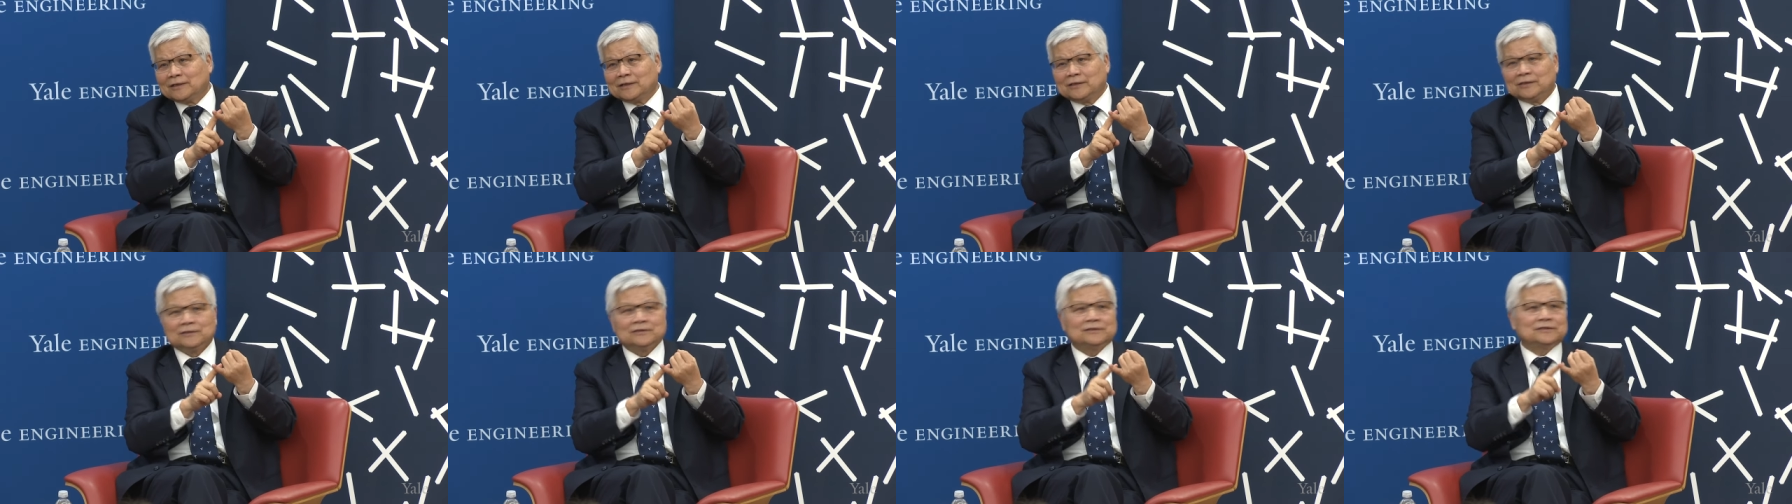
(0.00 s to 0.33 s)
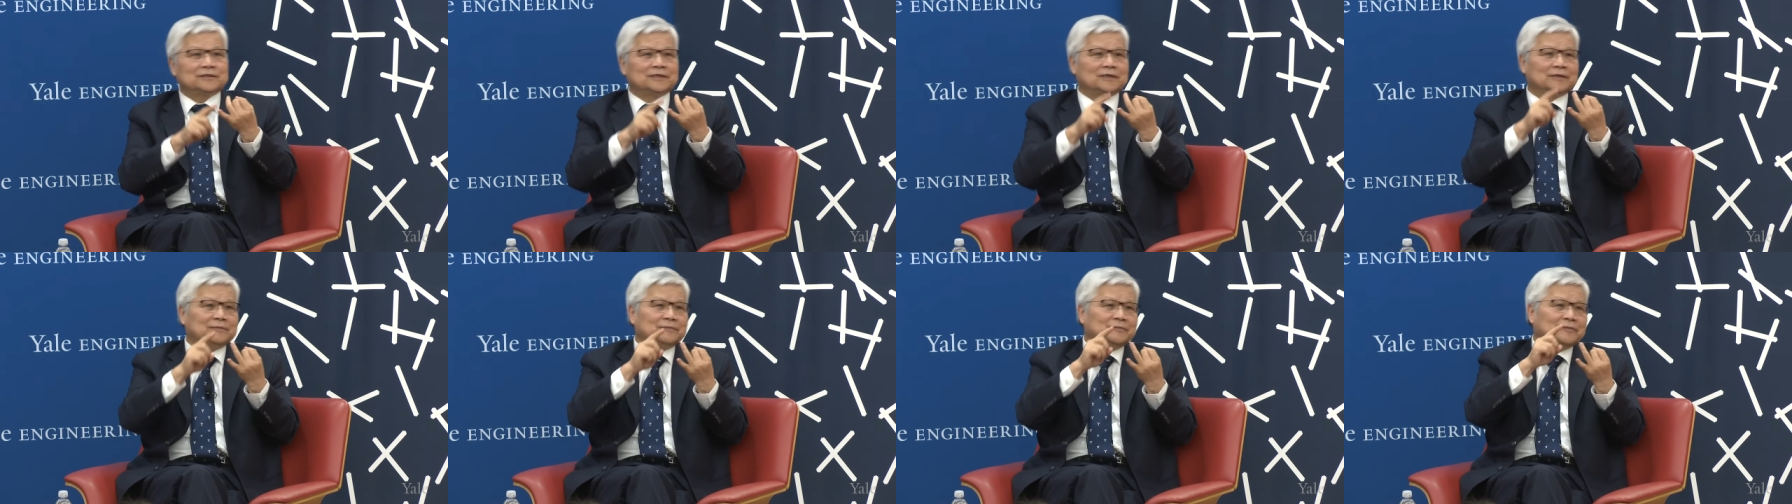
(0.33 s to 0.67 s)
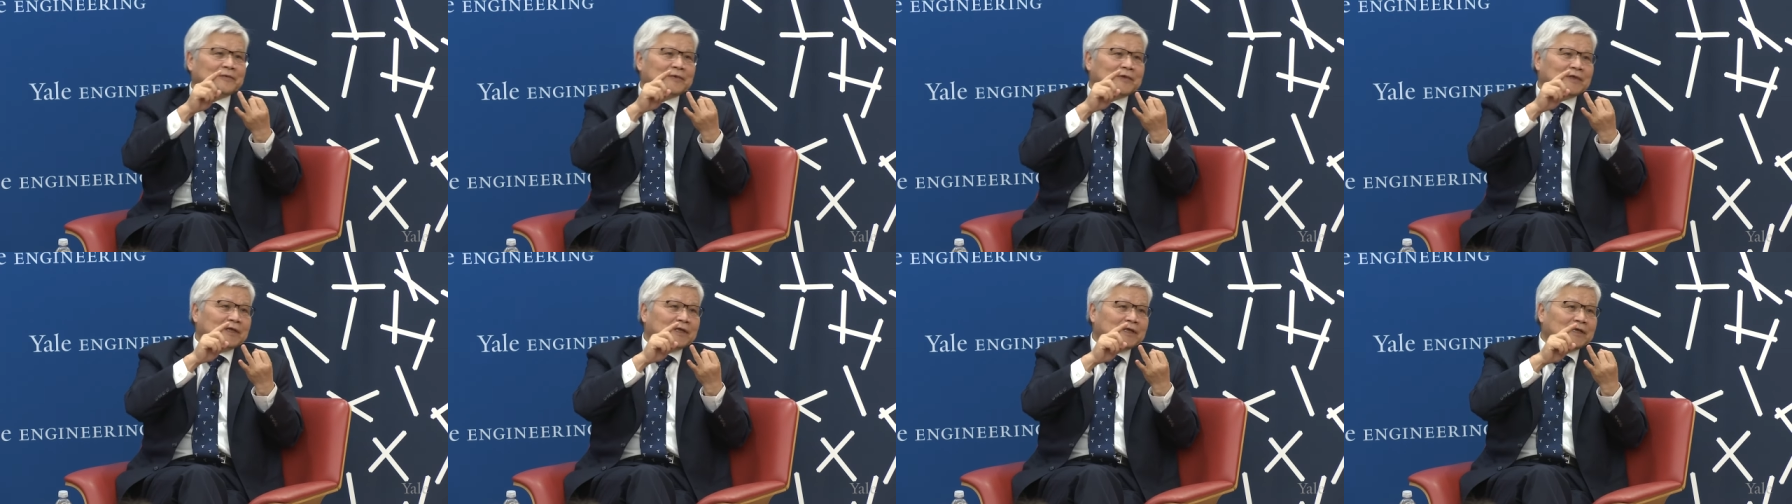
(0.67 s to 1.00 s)
is uh,
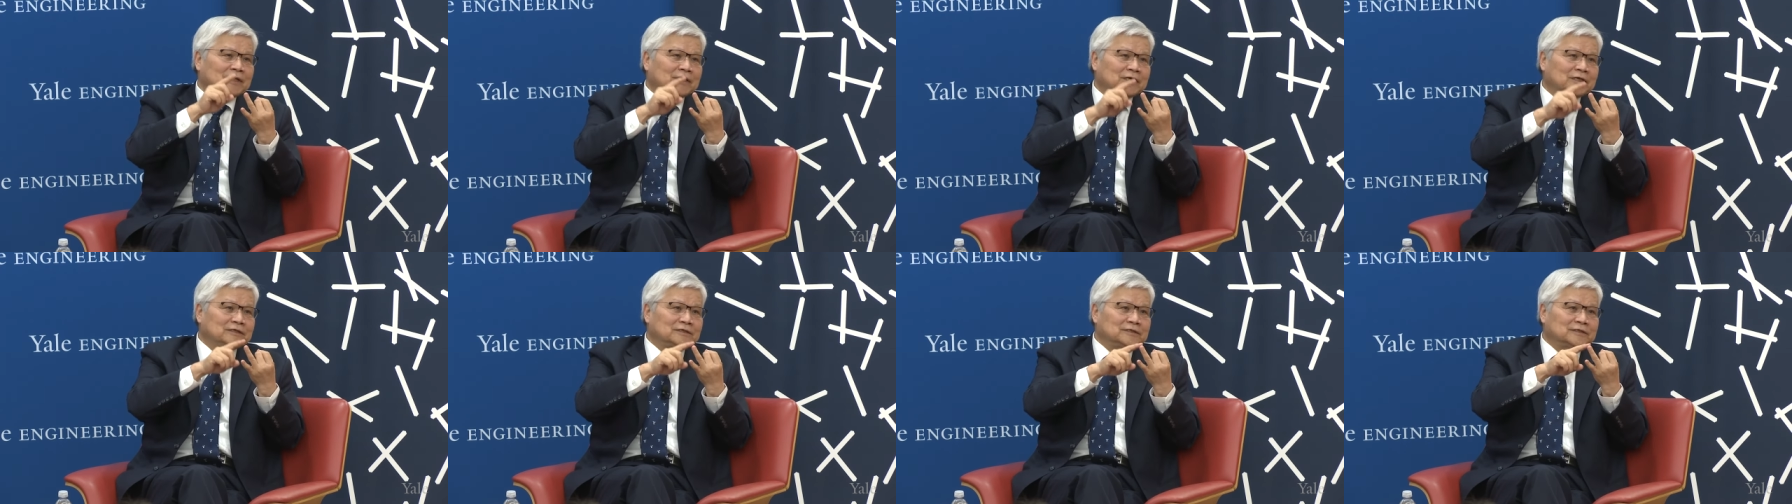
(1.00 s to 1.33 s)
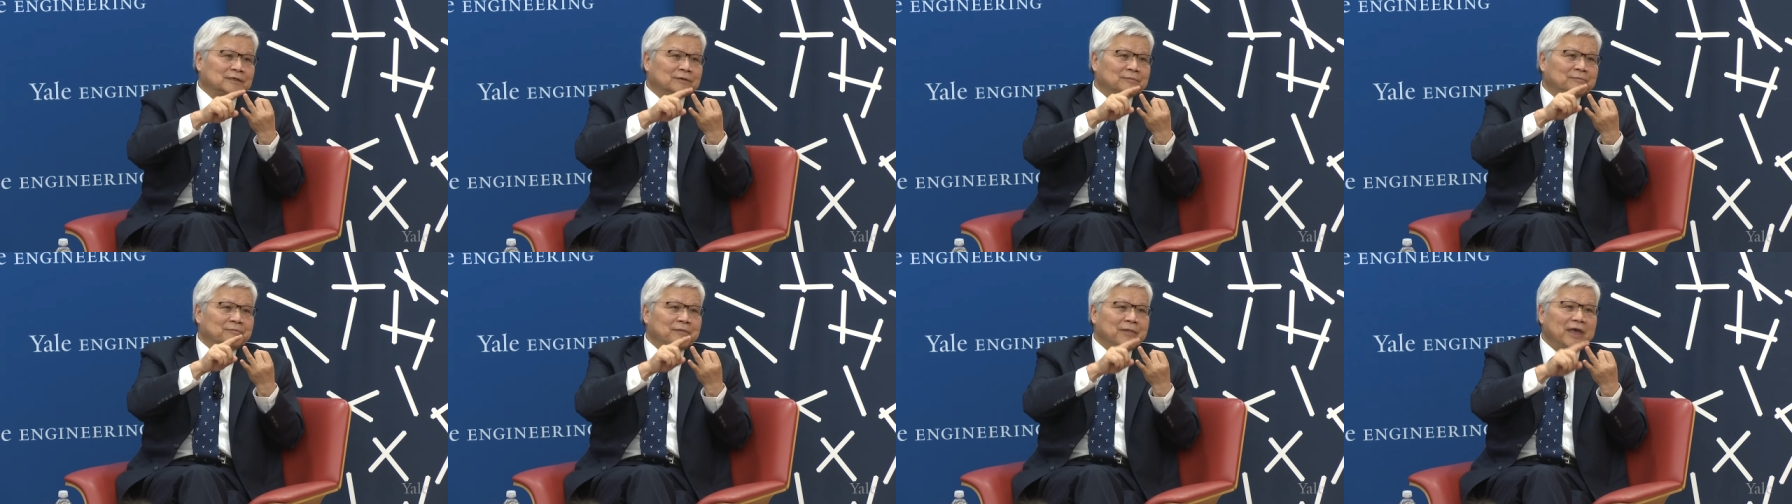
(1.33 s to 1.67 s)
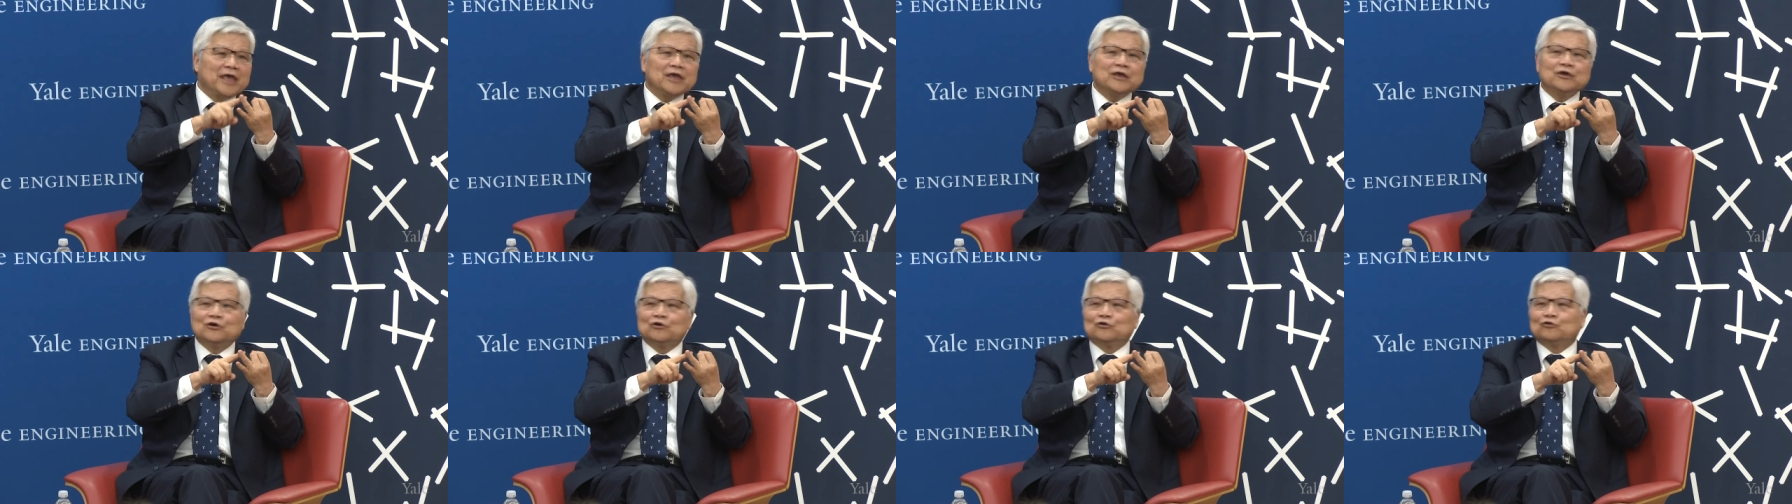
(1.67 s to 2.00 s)
is a
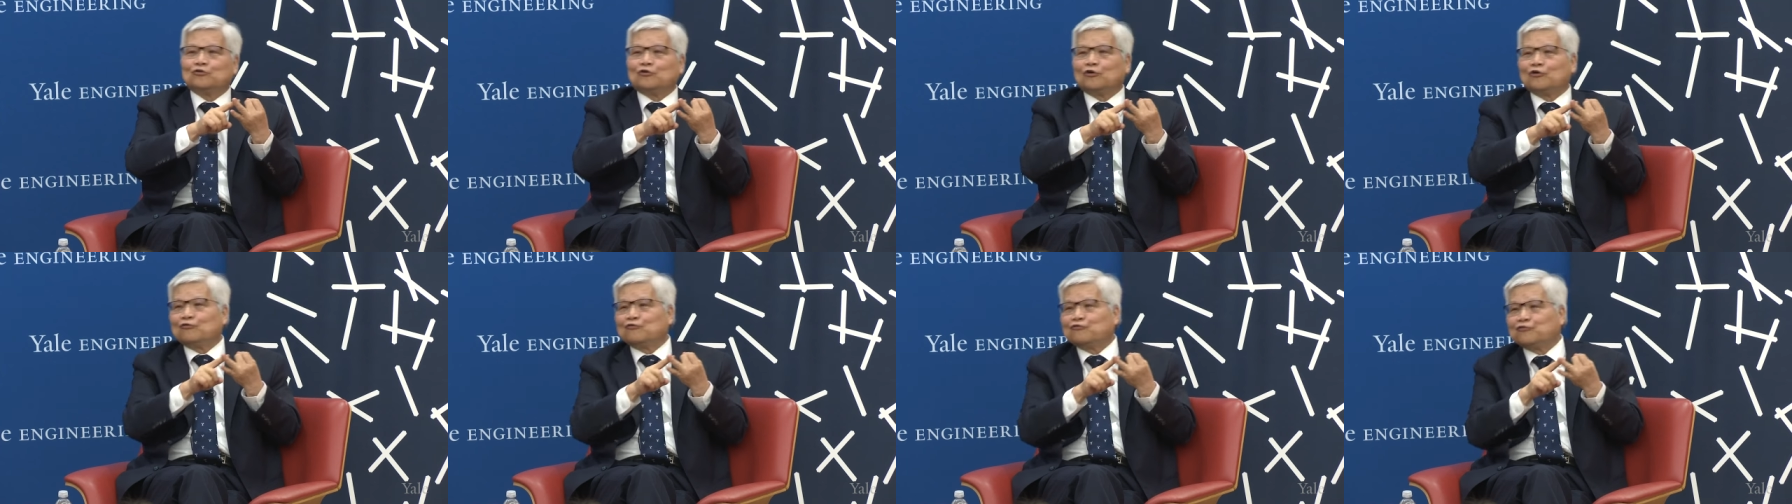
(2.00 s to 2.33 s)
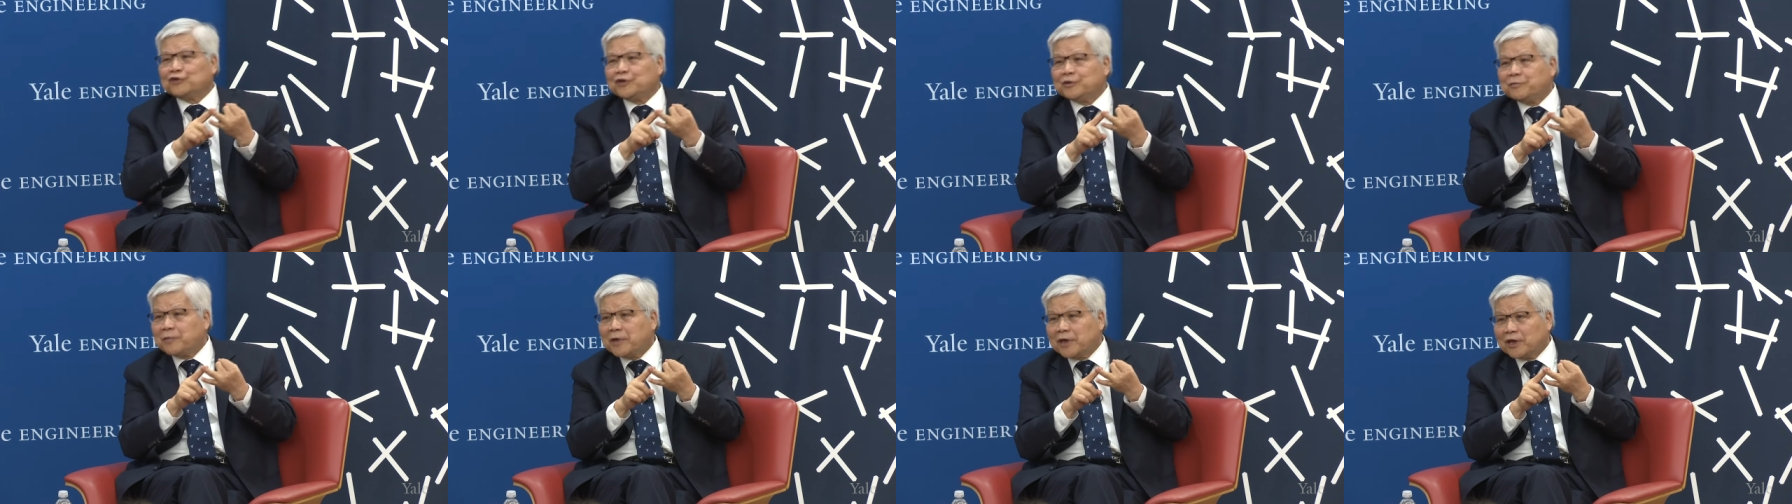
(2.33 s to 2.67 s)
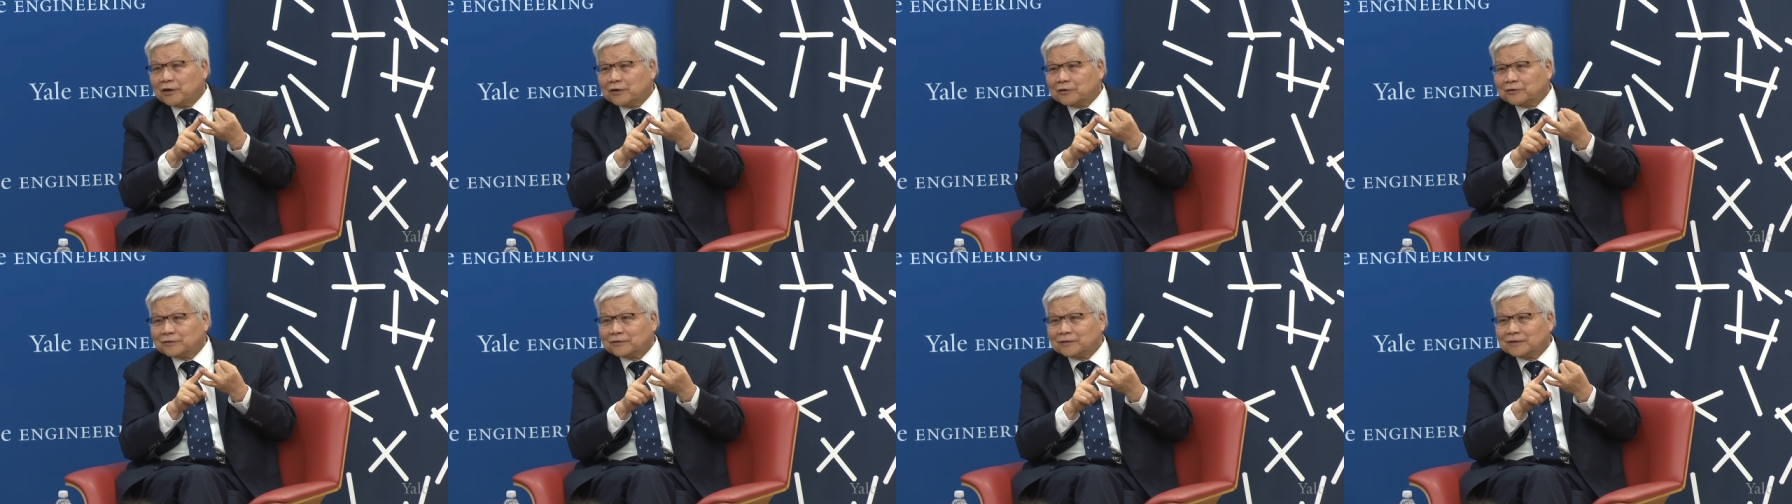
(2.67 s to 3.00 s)
male or
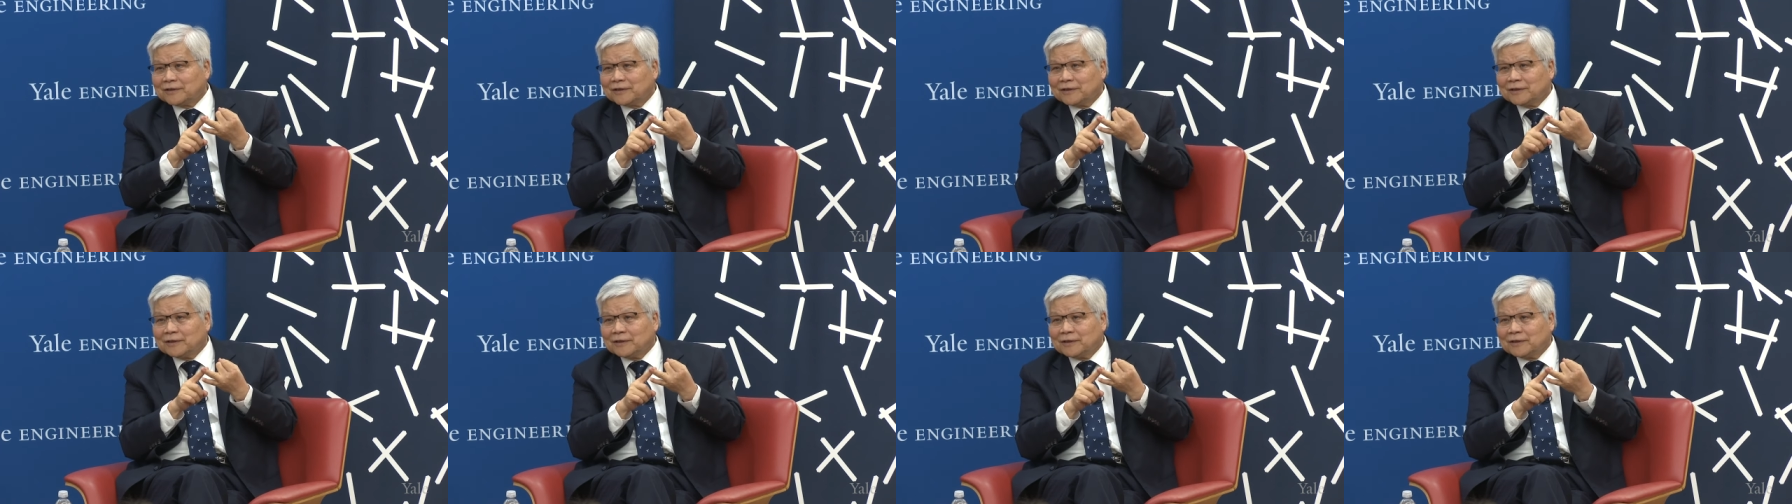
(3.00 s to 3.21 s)
female,